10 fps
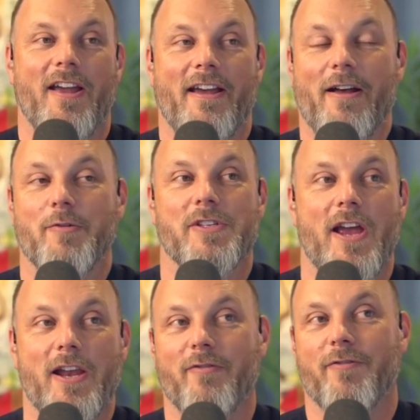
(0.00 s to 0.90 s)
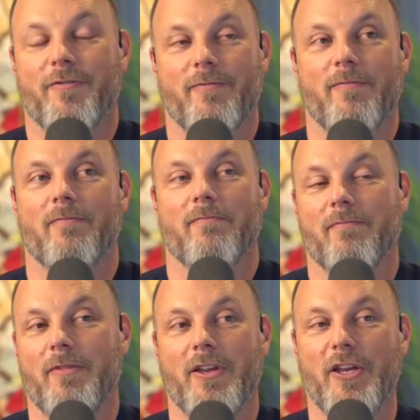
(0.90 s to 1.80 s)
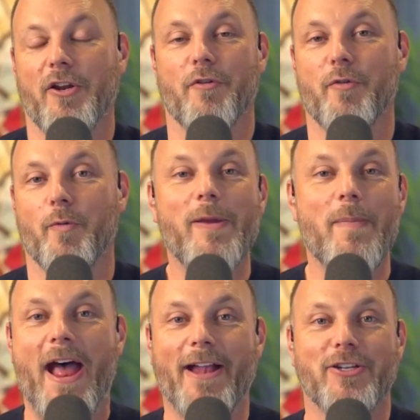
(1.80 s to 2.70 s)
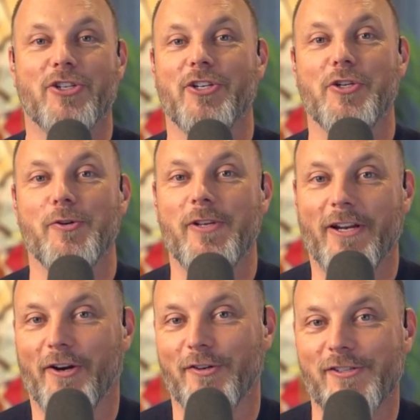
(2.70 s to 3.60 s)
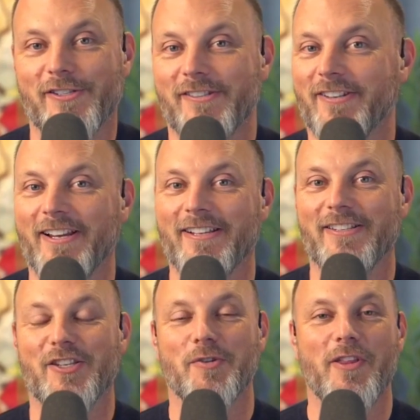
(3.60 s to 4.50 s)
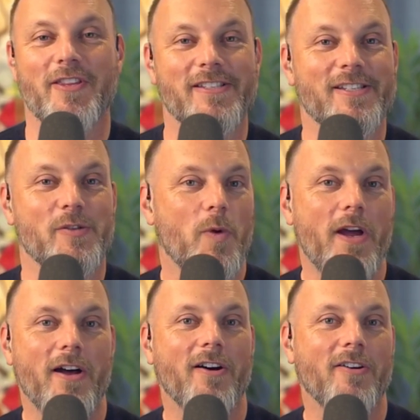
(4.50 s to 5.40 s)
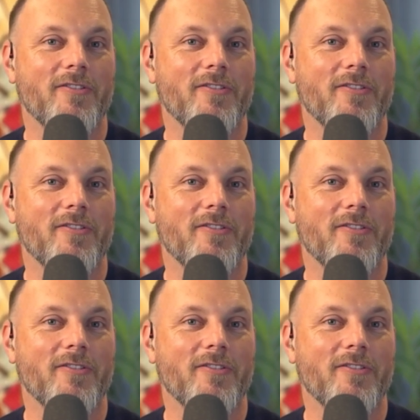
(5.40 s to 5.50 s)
outside of the rematch in 2 years, like doing this as well.